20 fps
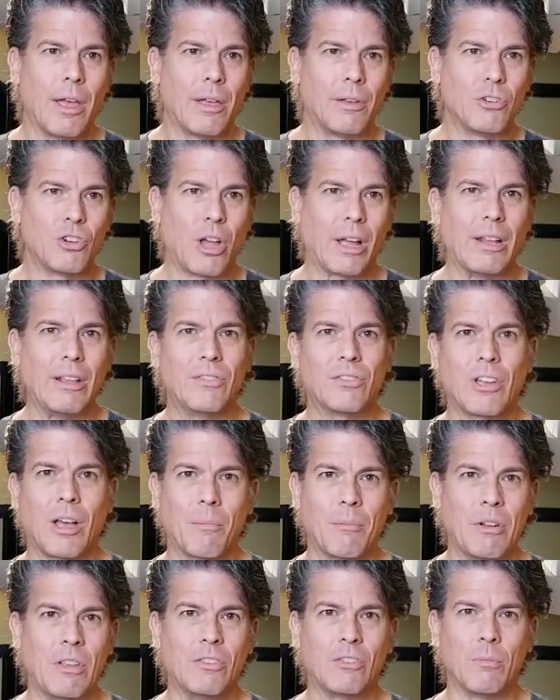Chinese
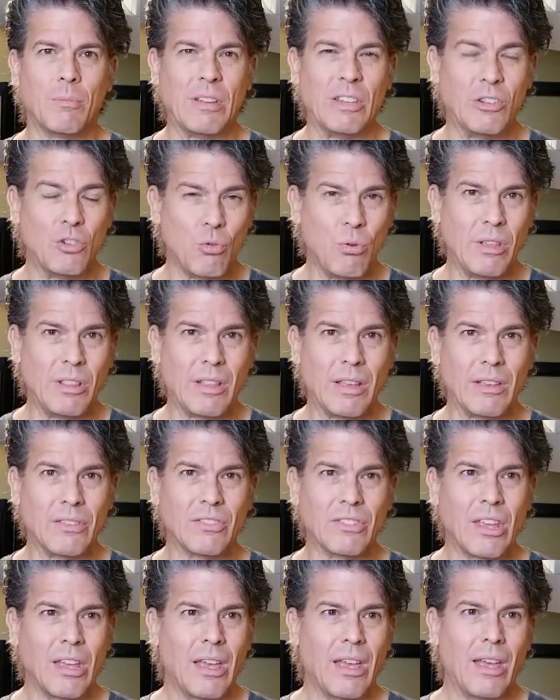companies to be doing
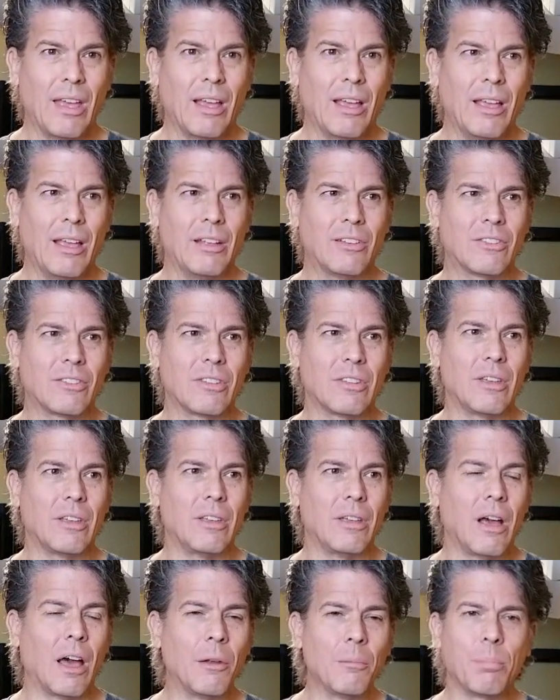this. It's
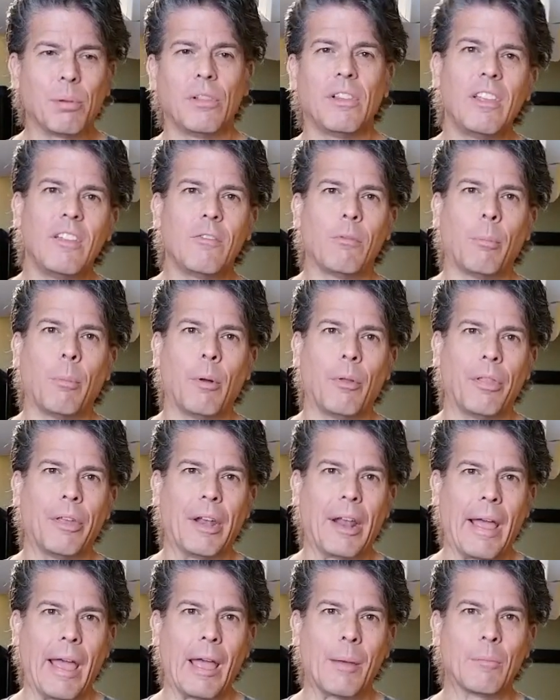unbelievable
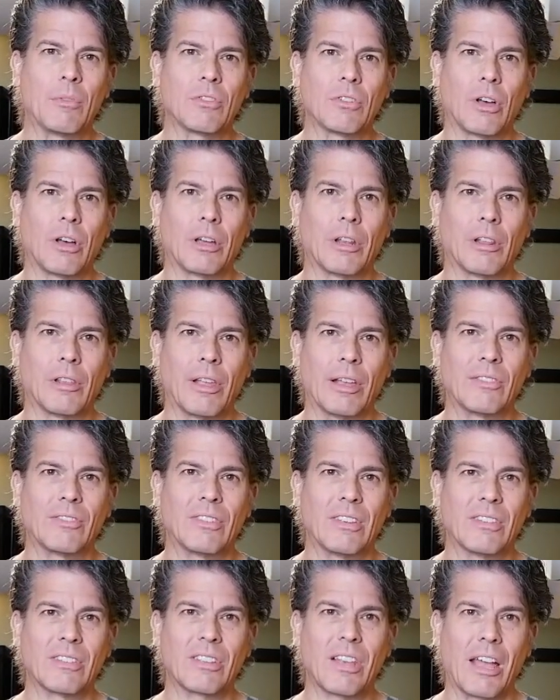that Amazon lets
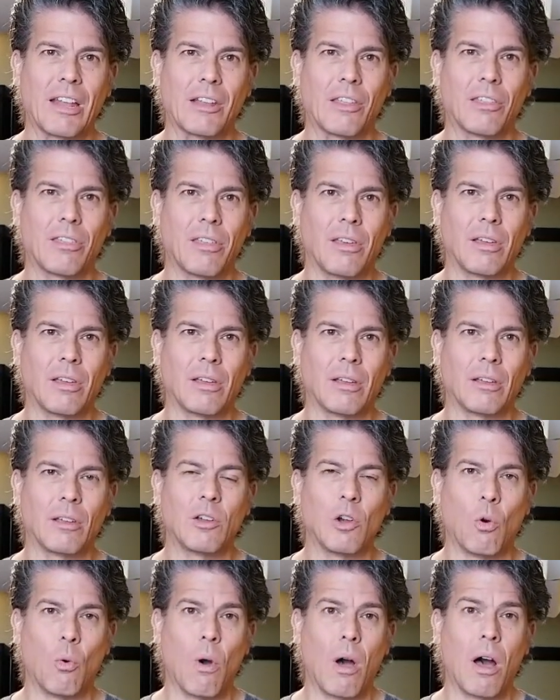this kind of thing
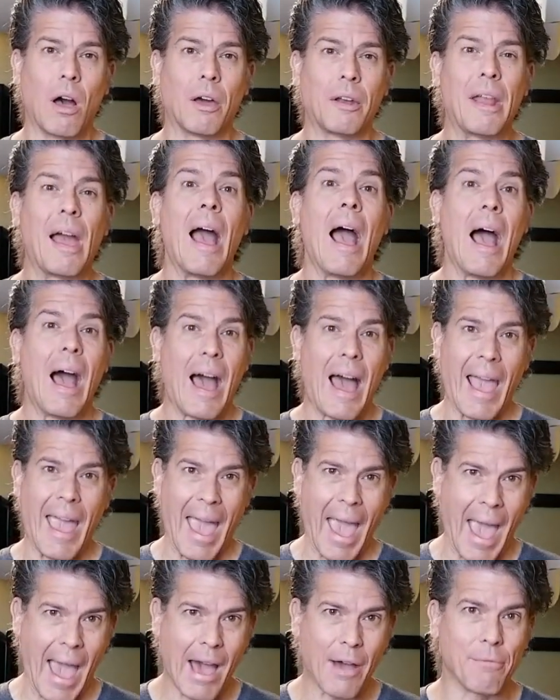go on. I
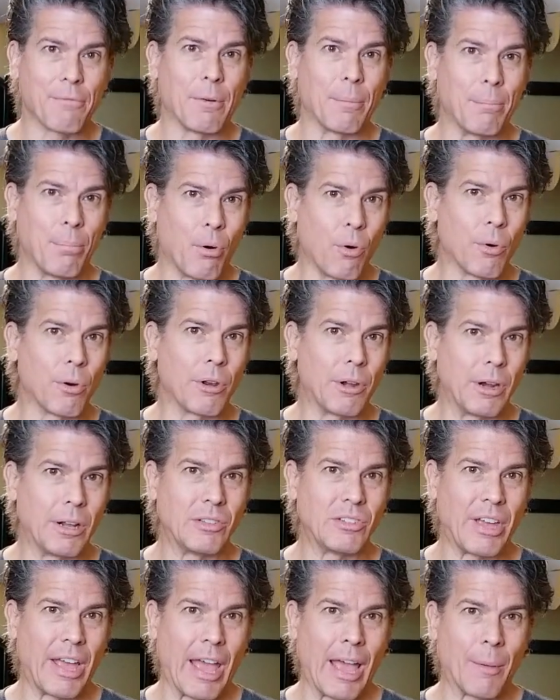have reported it
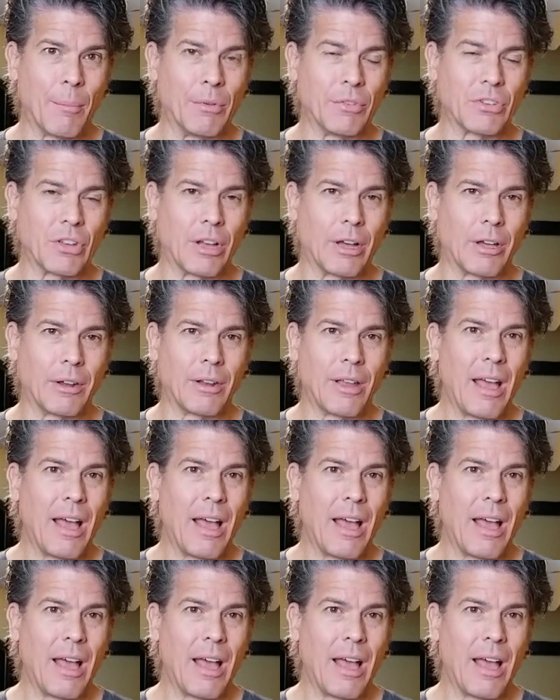to Amazon.